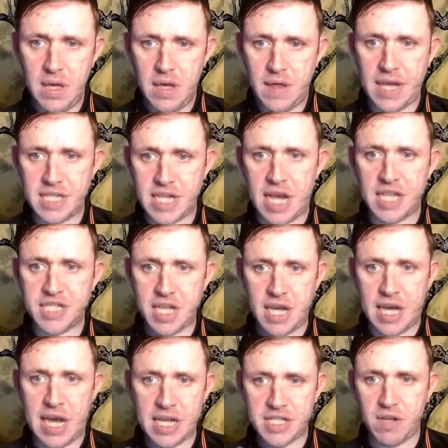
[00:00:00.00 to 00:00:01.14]
Thanks, Asha.
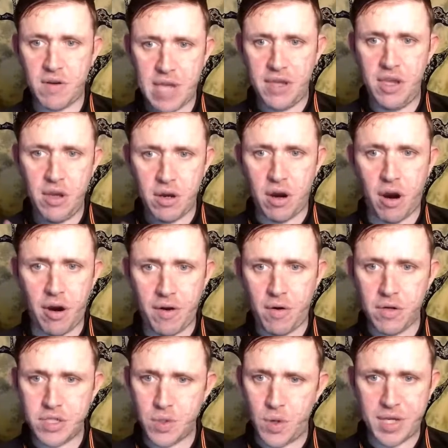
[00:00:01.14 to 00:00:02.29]
Asha, I'll get you a card
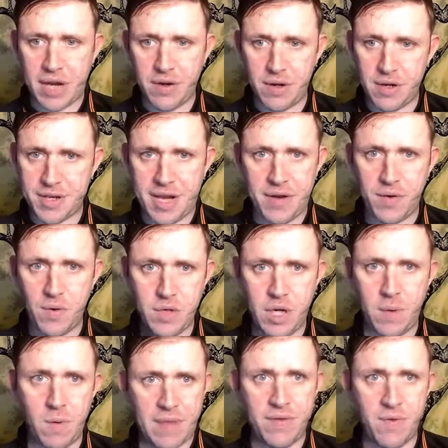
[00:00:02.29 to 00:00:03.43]
also. I didn't know you
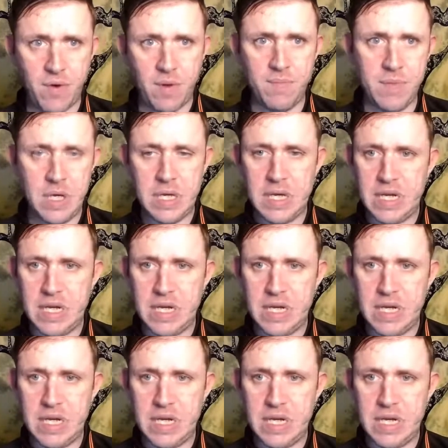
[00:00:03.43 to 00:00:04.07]
were in the room.